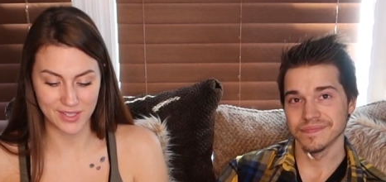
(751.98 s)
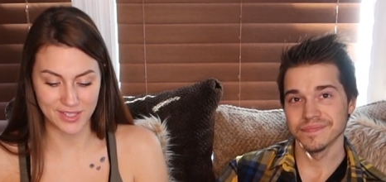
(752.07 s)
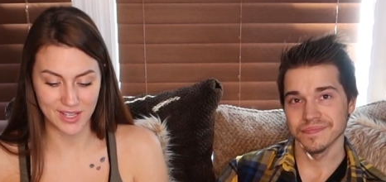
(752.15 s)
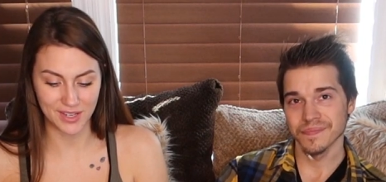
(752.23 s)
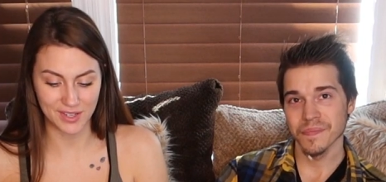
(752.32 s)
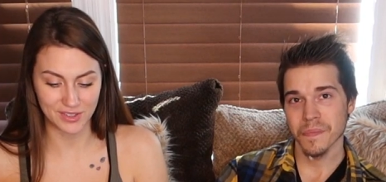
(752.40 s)

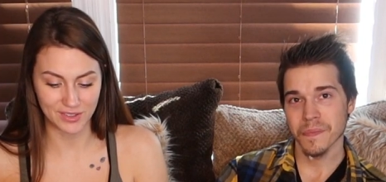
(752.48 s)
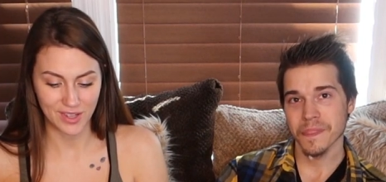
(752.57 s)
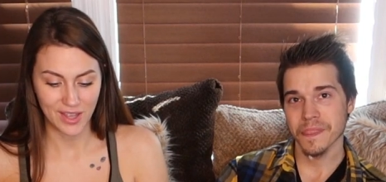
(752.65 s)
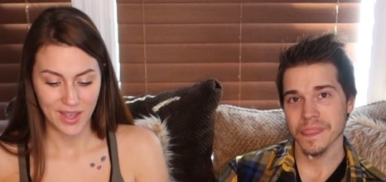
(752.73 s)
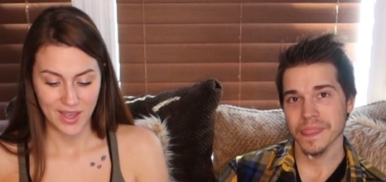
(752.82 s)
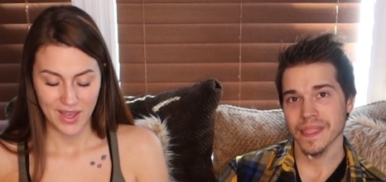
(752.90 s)
Speaker 1: casino
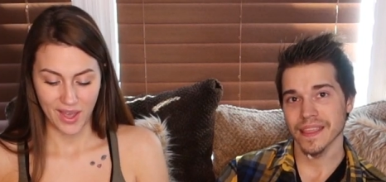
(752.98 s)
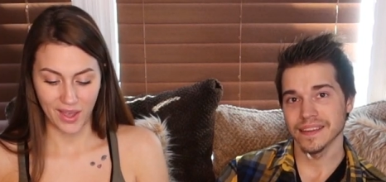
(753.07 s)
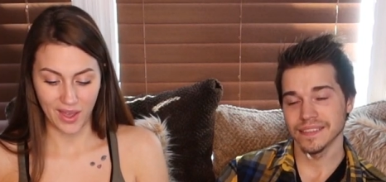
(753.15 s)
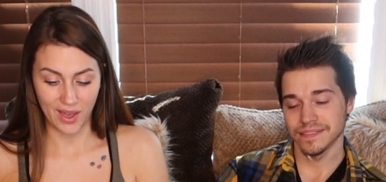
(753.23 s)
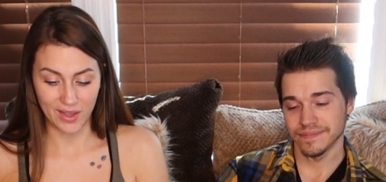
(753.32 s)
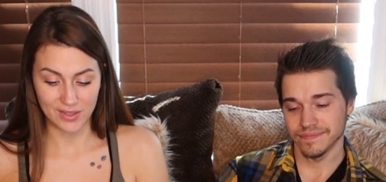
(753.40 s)

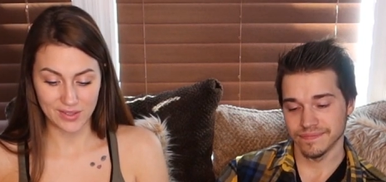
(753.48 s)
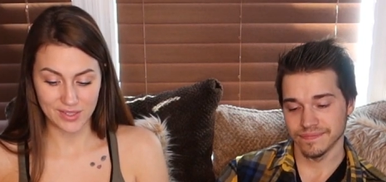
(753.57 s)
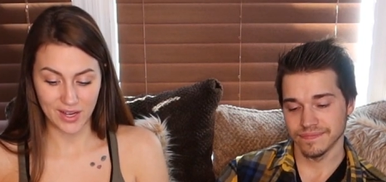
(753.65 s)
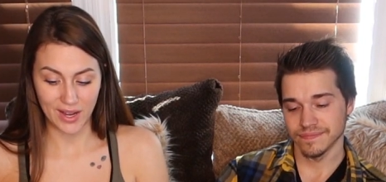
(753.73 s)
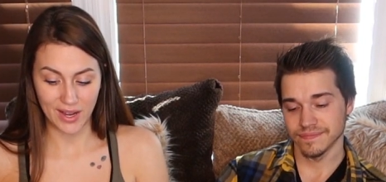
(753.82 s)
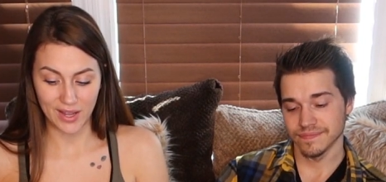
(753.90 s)
and
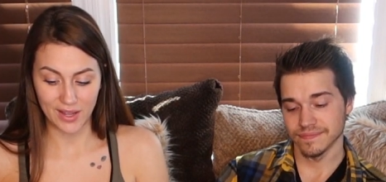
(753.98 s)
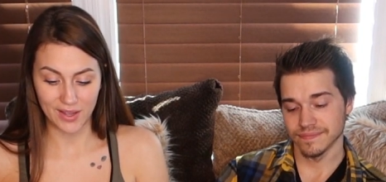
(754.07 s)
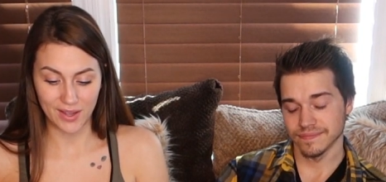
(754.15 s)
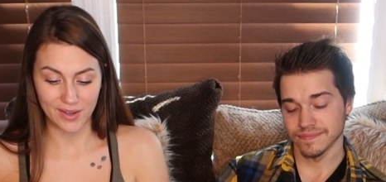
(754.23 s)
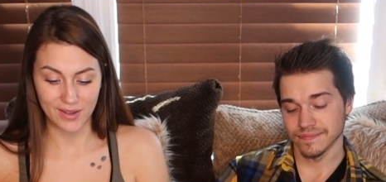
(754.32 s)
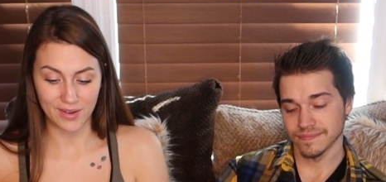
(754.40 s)
I
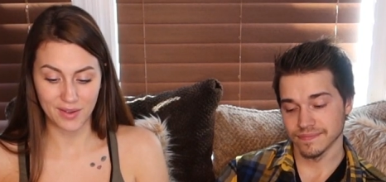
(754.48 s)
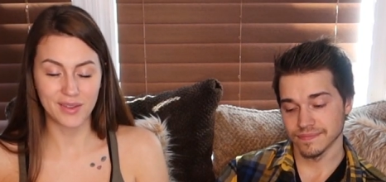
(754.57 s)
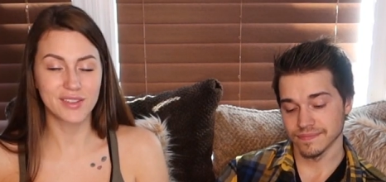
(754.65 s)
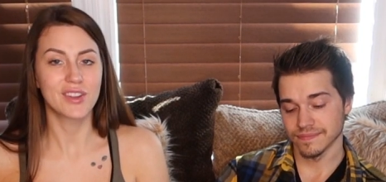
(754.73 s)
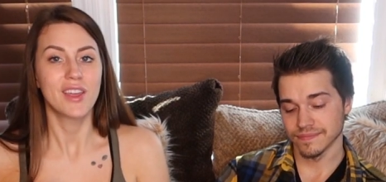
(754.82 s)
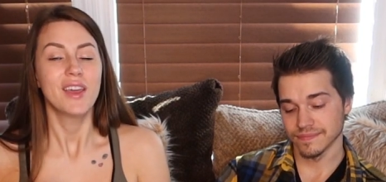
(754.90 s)

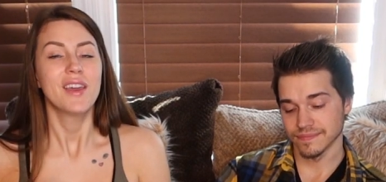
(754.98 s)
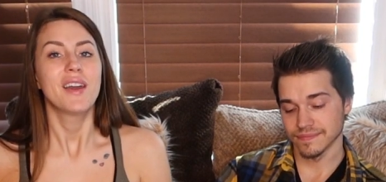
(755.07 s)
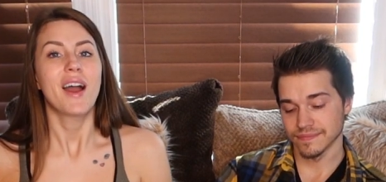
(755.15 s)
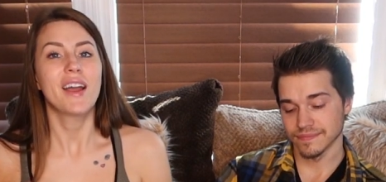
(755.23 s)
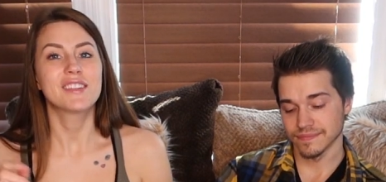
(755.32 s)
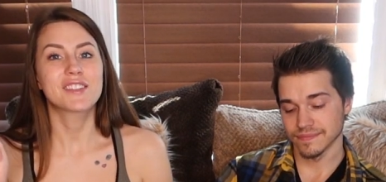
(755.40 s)
and
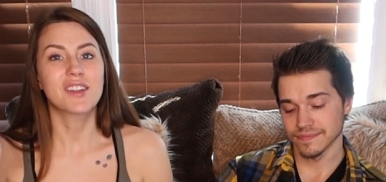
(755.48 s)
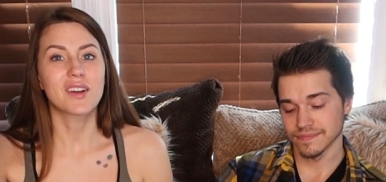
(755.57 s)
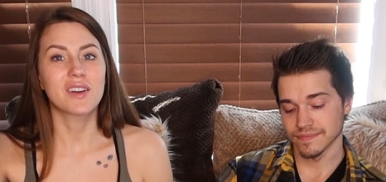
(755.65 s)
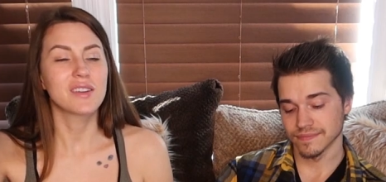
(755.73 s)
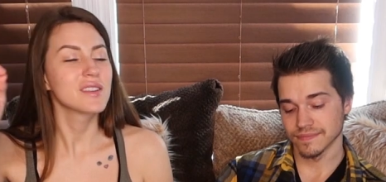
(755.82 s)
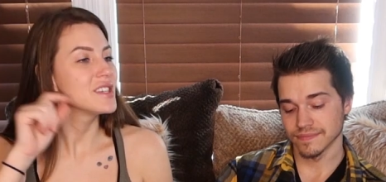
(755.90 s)
I
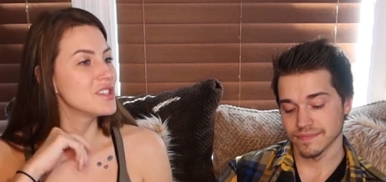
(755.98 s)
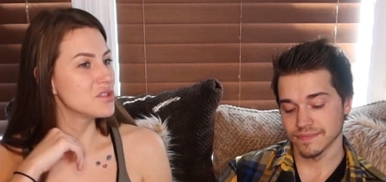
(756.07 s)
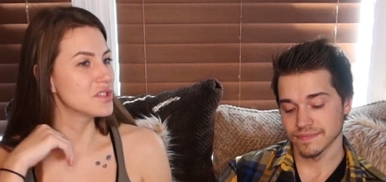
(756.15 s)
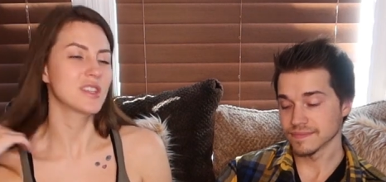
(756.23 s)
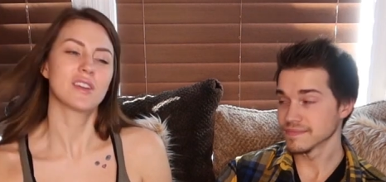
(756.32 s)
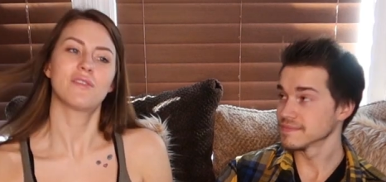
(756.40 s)
stuck, did you
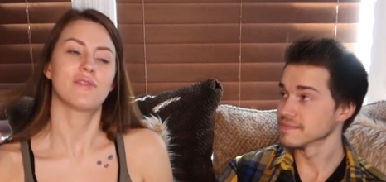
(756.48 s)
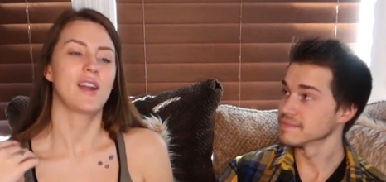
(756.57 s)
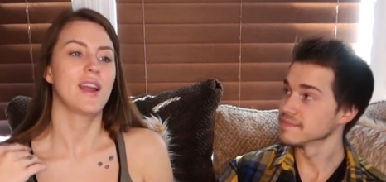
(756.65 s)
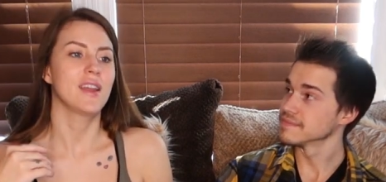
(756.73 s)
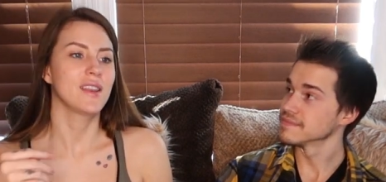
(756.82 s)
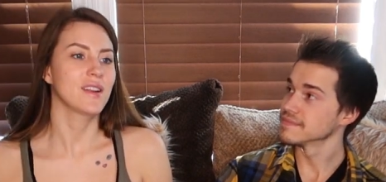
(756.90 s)
stick a
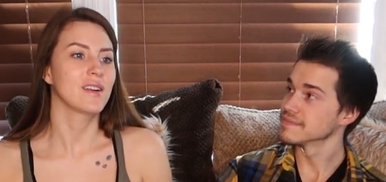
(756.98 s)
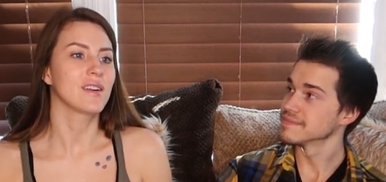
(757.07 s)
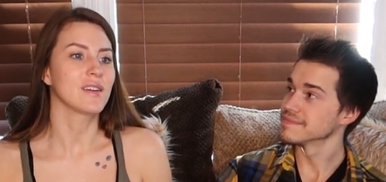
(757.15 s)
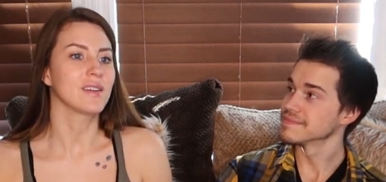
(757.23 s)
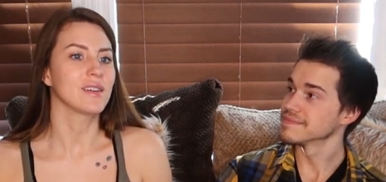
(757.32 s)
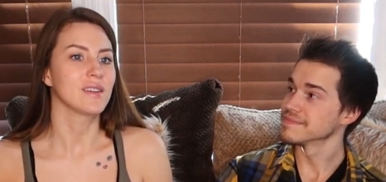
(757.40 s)
fry in your
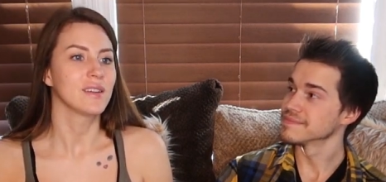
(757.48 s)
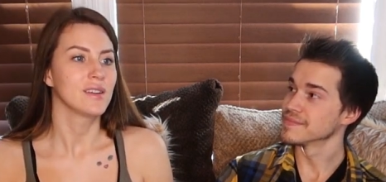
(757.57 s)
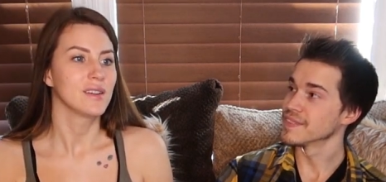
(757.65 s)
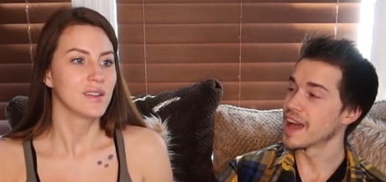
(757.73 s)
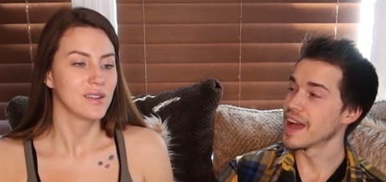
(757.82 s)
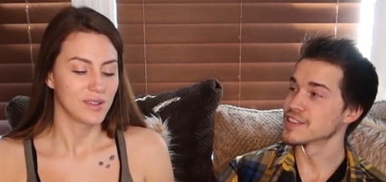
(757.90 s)
uh...
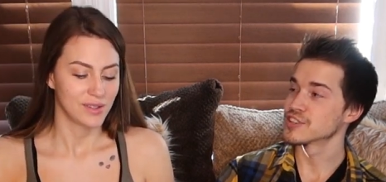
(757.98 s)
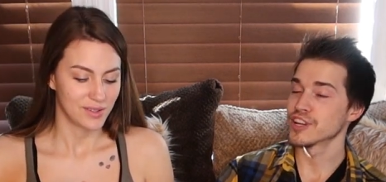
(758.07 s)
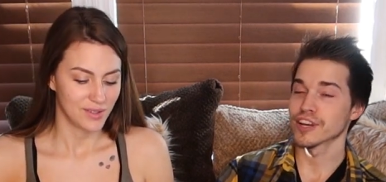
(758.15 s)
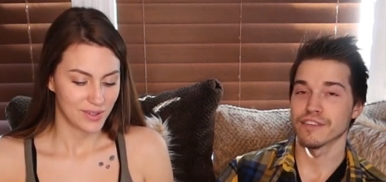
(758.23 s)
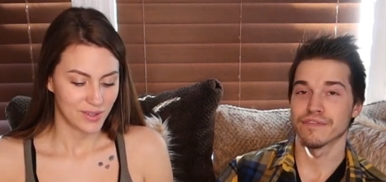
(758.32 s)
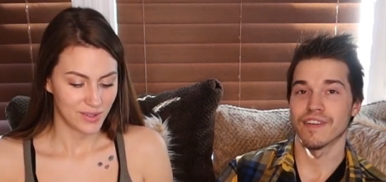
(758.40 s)
Speaker 2: I
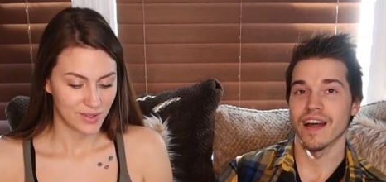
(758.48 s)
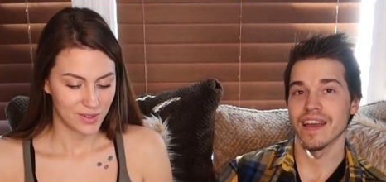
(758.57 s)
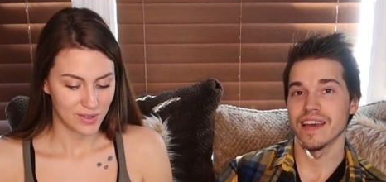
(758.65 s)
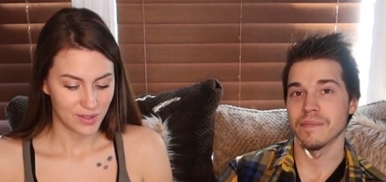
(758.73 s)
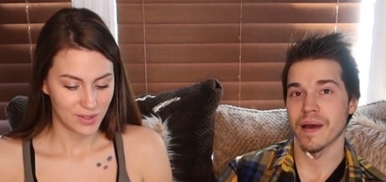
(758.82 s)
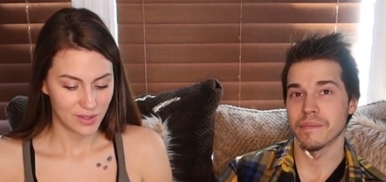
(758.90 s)
stuck a fry
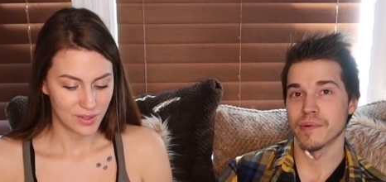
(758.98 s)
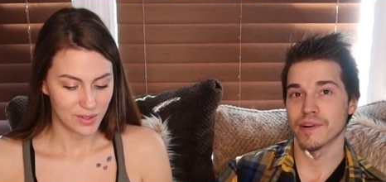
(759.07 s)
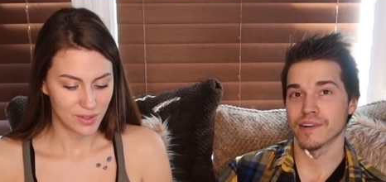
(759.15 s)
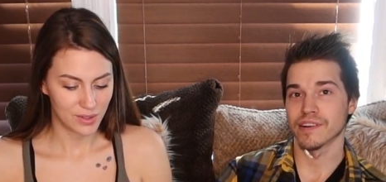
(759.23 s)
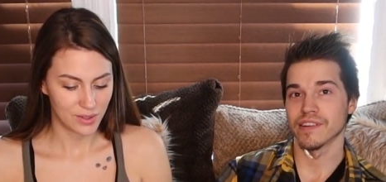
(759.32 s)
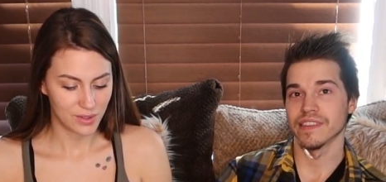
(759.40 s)
in my
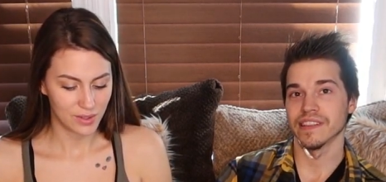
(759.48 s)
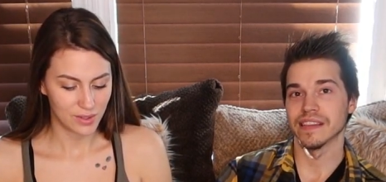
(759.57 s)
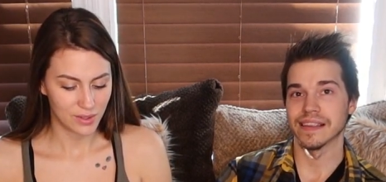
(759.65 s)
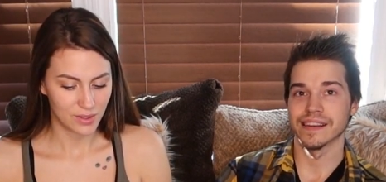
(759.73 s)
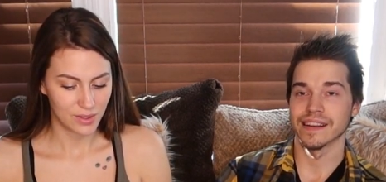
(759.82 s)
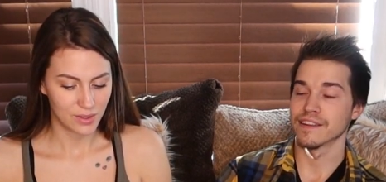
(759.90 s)
burger and then
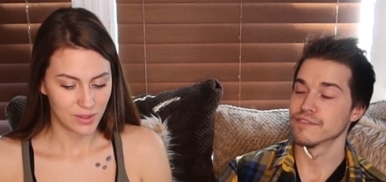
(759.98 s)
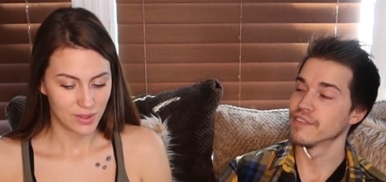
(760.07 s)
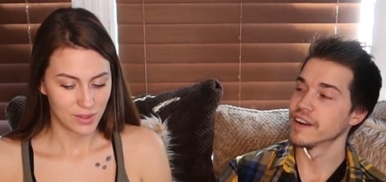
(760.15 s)
lit it on